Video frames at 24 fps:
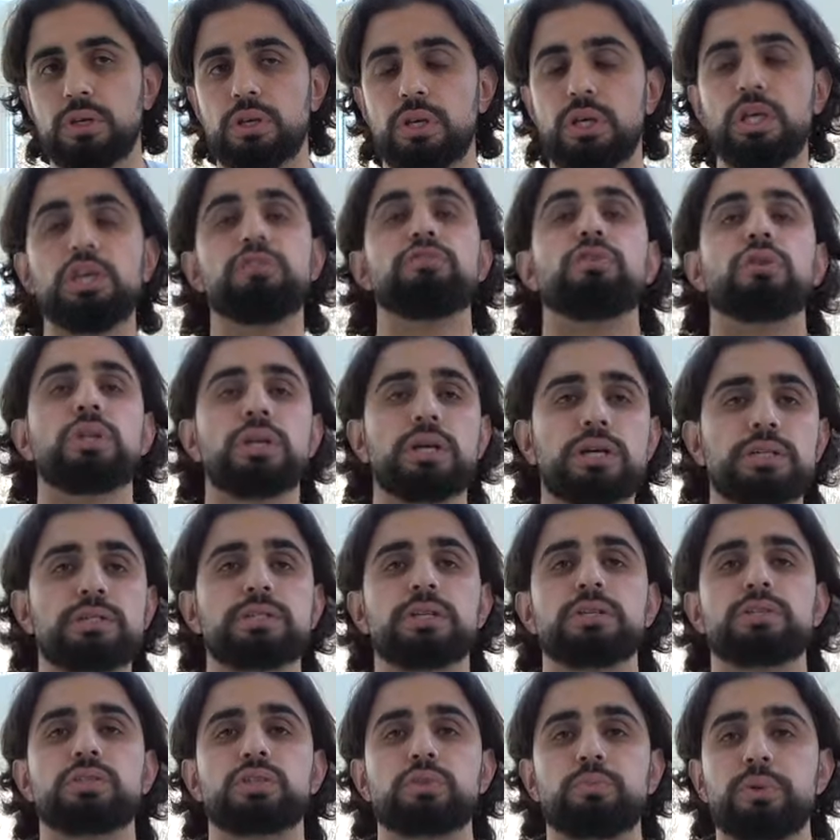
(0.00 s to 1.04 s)
Evil
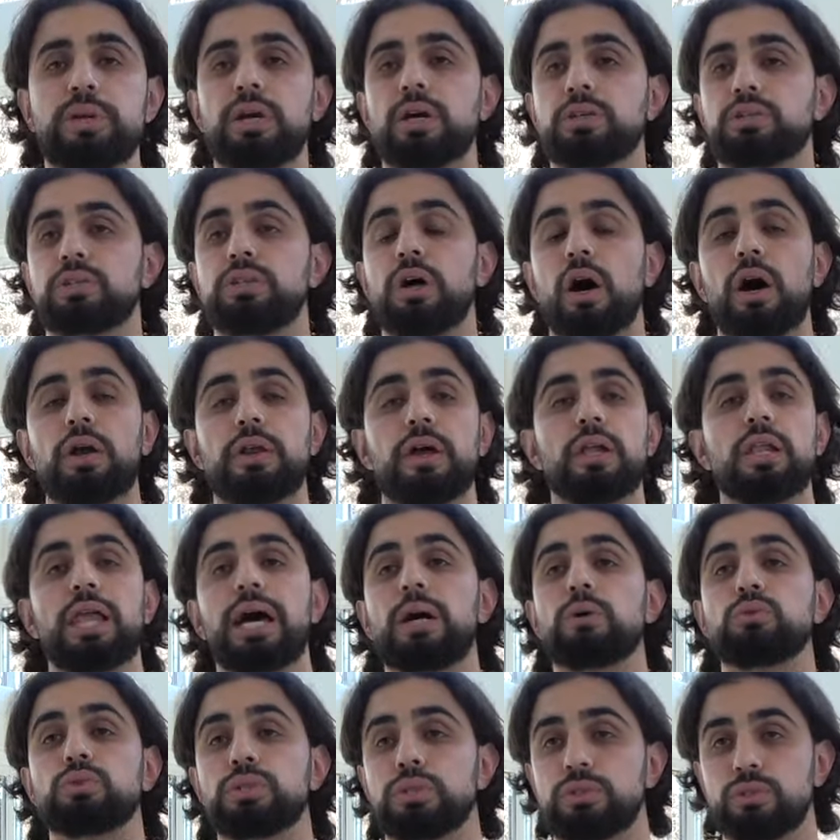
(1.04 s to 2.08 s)
exists because God
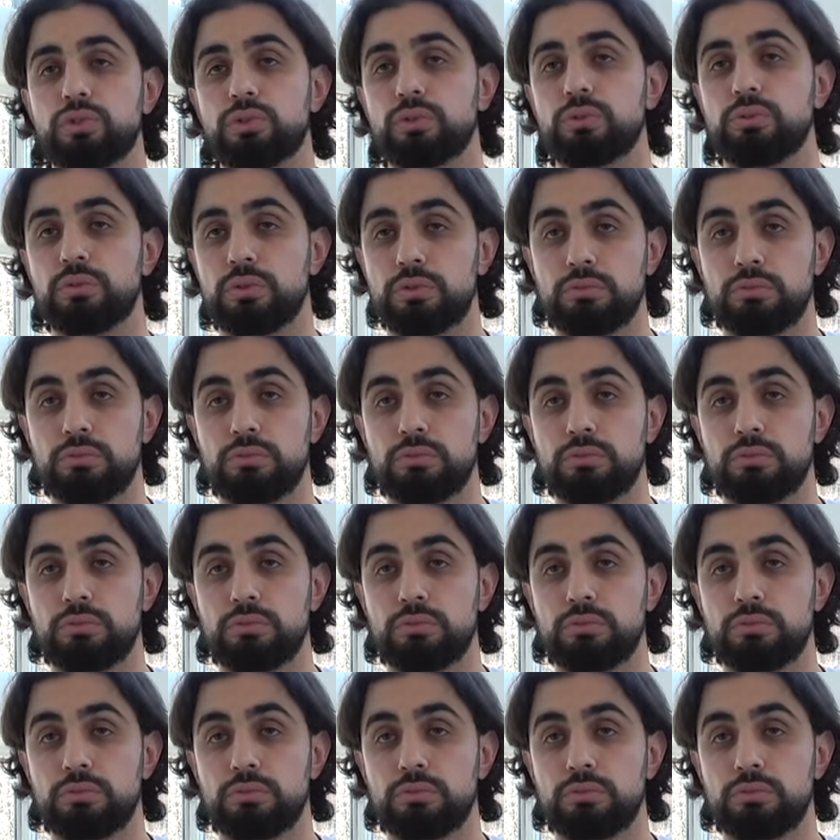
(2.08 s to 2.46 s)
allows it to,